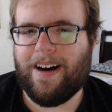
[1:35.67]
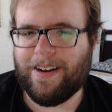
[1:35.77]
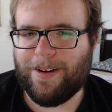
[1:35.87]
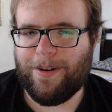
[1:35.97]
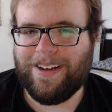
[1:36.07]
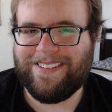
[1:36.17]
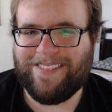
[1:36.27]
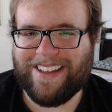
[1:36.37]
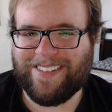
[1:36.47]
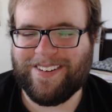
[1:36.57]
Otto,
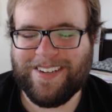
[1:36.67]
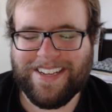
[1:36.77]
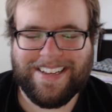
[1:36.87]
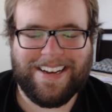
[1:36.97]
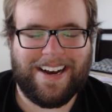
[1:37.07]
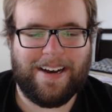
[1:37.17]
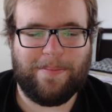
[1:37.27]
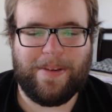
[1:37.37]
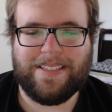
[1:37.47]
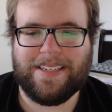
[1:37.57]
rather,
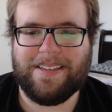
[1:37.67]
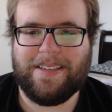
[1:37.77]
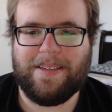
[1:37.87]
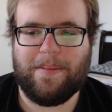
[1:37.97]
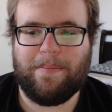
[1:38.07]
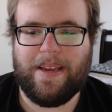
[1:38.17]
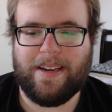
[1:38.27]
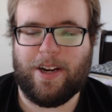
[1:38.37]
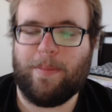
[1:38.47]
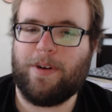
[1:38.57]
basically
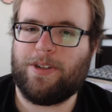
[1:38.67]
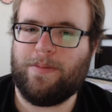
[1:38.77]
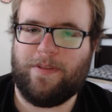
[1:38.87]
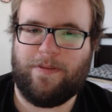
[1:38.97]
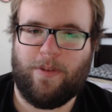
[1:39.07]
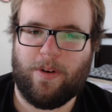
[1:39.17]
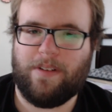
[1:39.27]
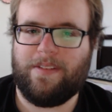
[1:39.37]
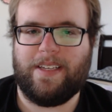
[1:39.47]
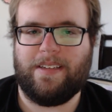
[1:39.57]
made a commercial
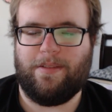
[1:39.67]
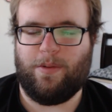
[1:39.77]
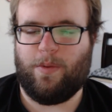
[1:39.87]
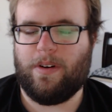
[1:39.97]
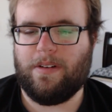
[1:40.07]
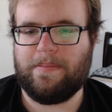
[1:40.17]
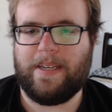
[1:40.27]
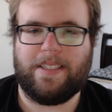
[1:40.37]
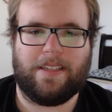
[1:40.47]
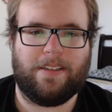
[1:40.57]
before the end of the world,
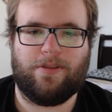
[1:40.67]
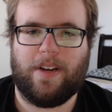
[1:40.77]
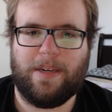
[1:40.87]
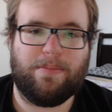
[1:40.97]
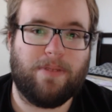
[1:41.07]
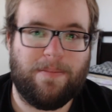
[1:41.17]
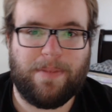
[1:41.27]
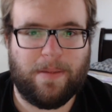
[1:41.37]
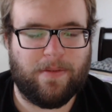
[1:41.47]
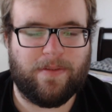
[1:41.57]
basically trying to
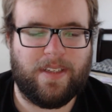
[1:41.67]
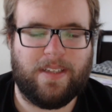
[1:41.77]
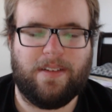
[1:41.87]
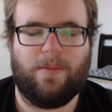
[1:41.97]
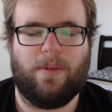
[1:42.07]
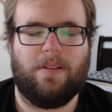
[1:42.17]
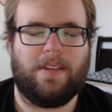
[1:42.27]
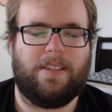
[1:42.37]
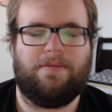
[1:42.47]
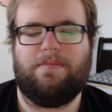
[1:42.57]
prep people for the end of the world
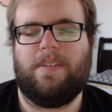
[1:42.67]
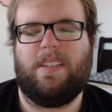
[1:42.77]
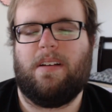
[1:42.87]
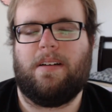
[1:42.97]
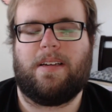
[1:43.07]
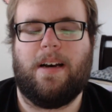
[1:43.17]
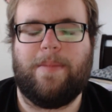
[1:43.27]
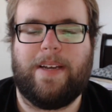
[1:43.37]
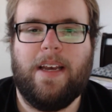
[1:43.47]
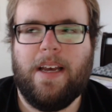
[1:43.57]
because he saw it
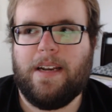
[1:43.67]
coming.